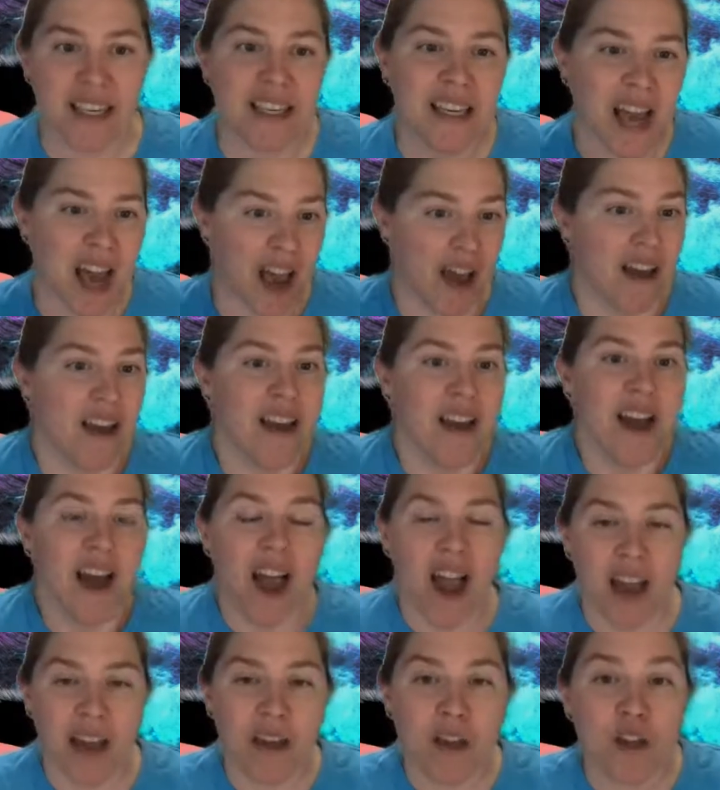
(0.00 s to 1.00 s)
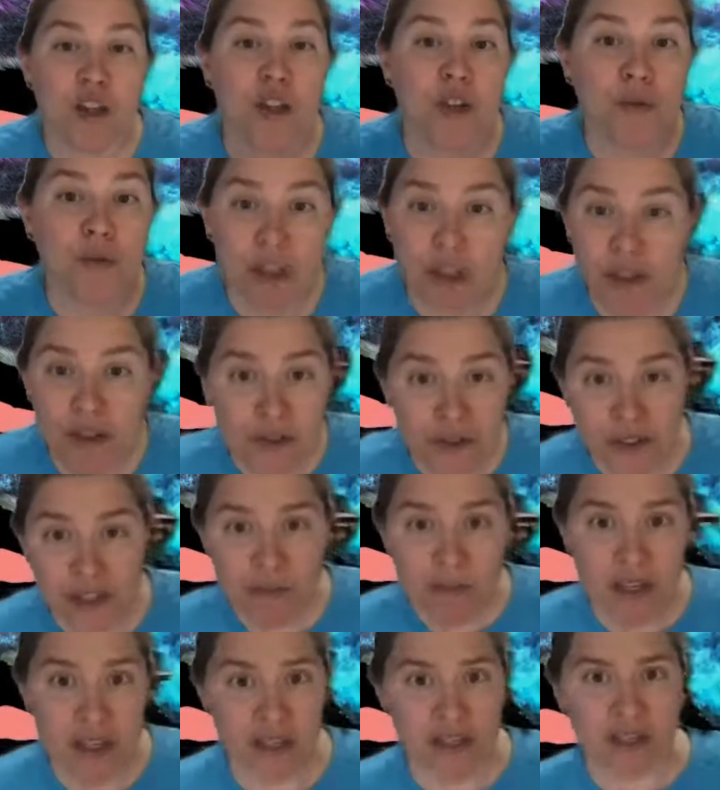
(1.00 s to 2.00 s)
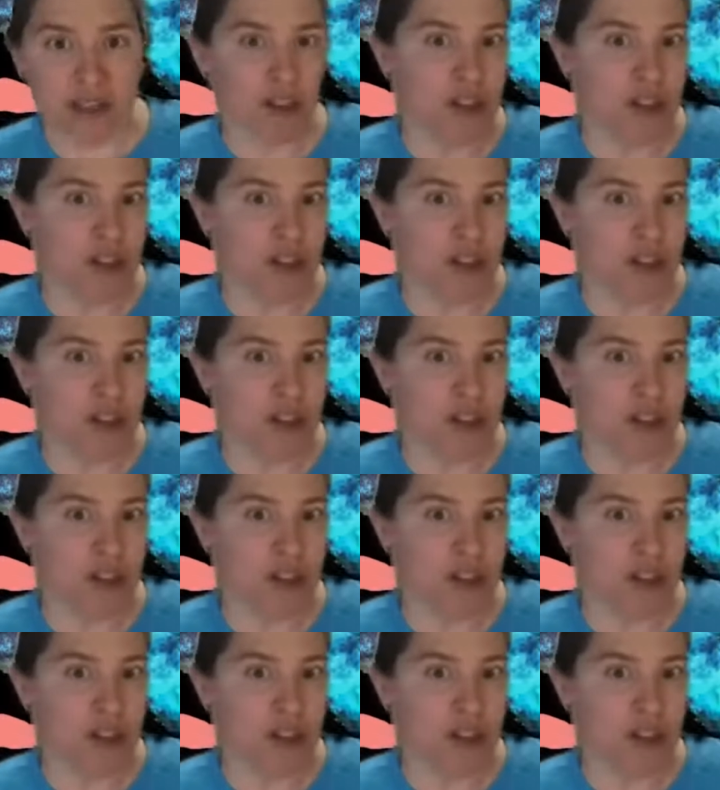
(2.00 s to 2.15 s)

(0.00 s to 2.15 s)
Yeah, you can use them as,